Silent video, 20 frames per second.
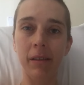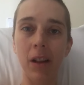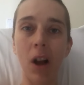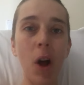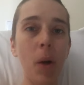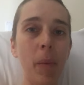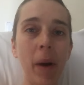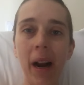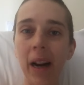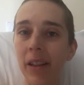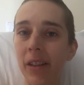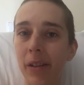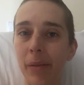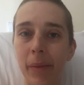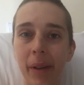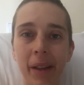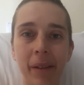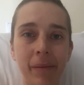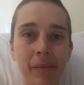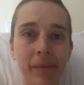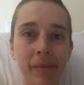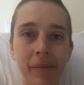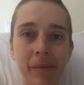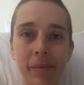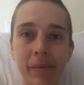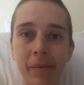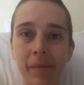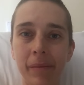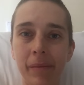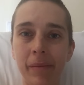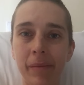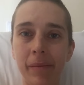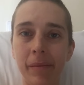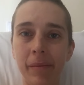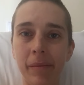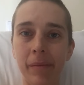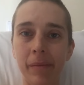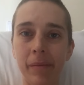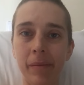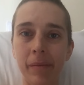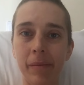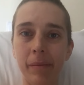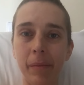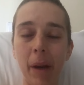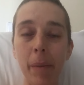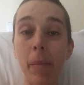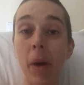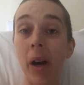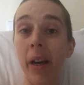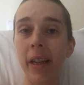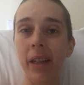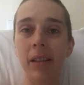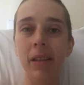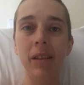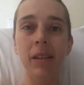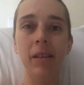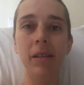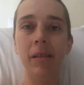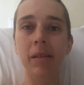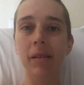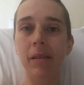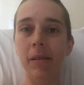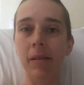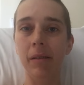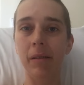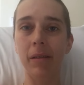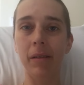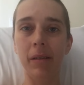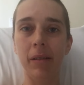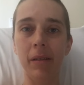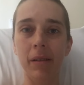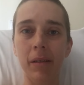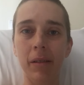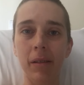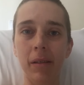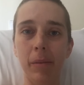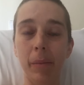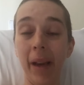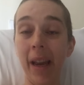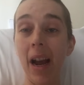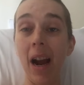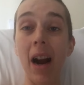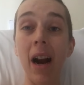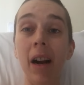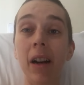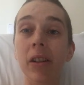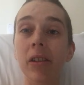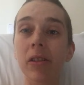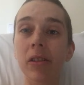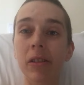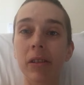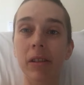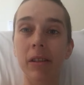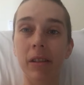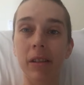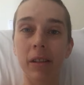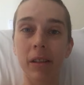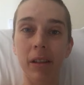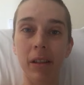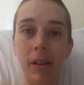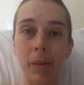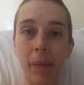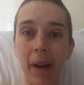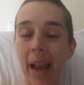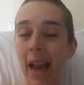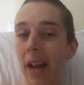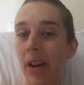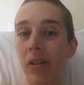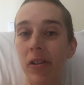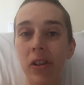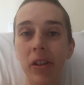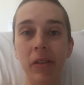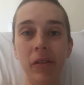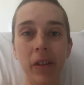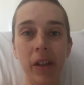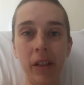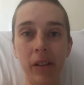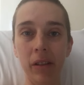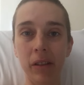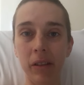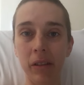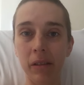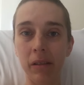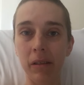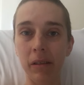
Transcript: All parts of me my mind, my heart, my energy field